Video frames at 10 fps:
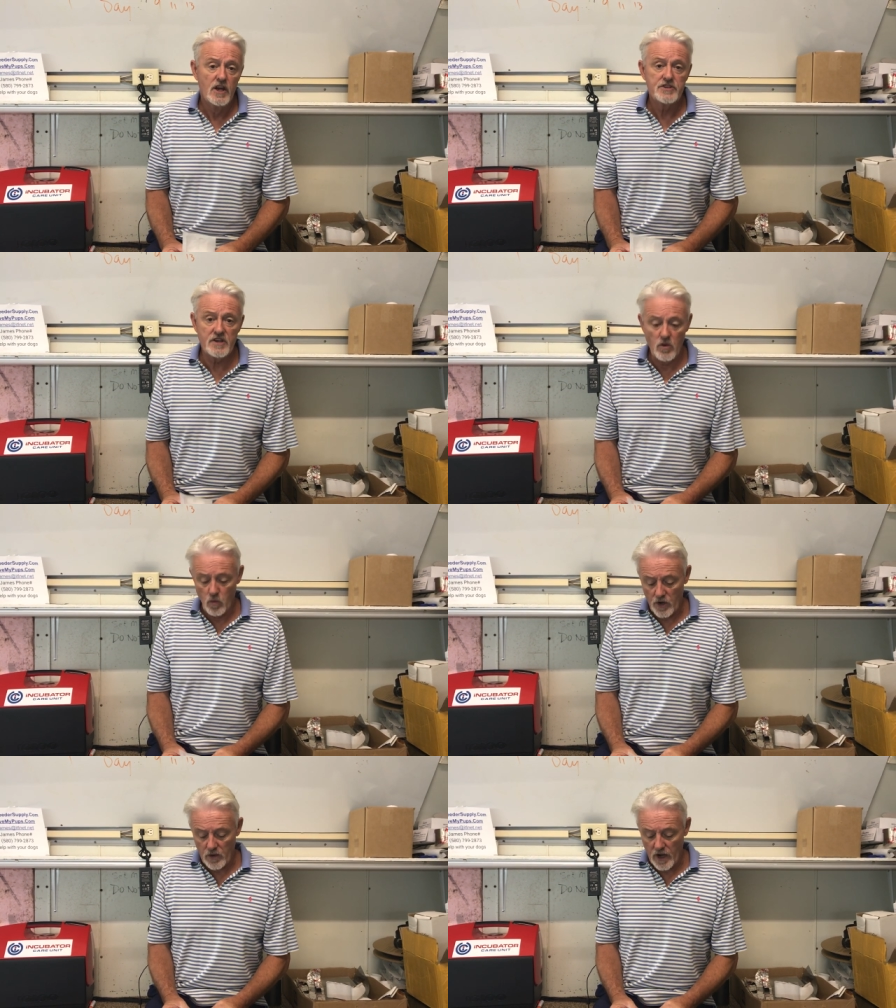So
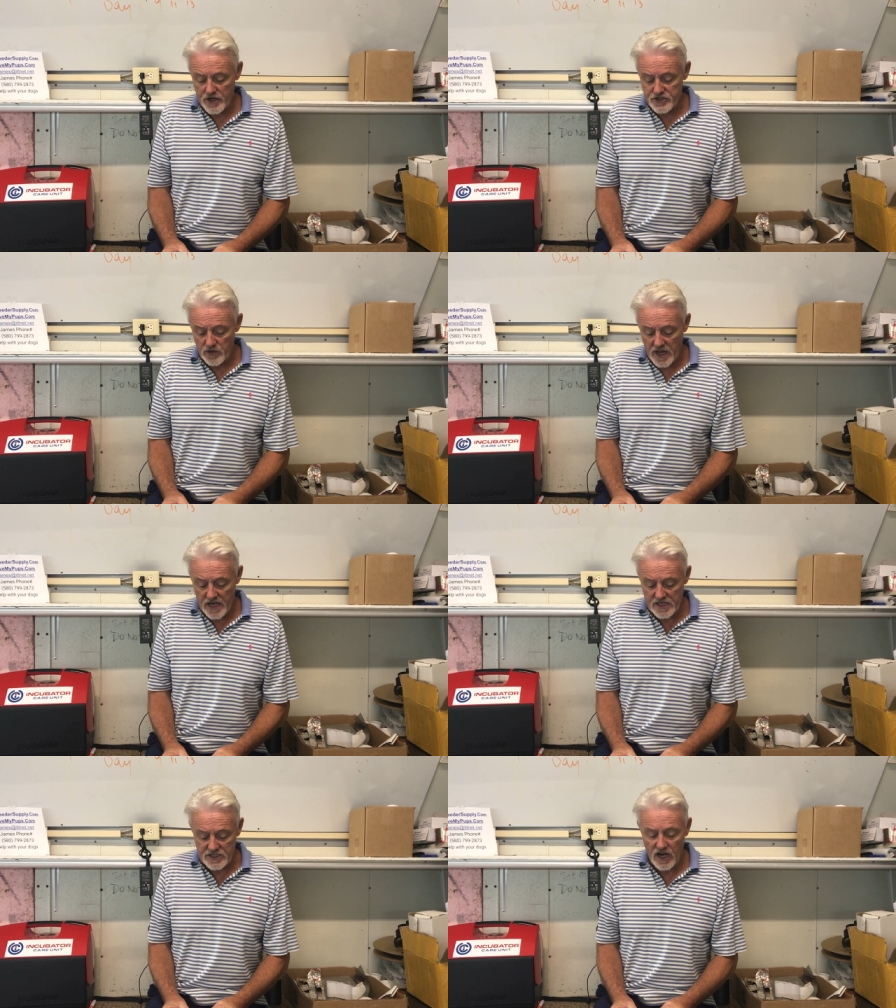what do I do?
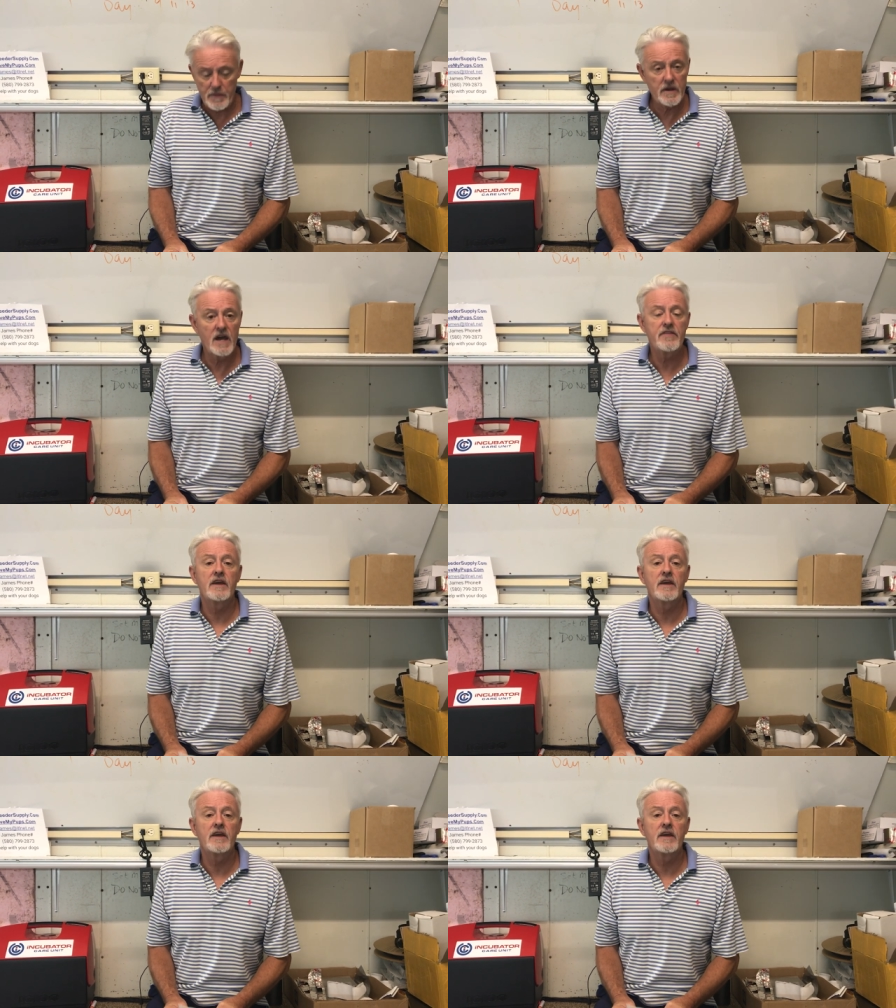Anytime that I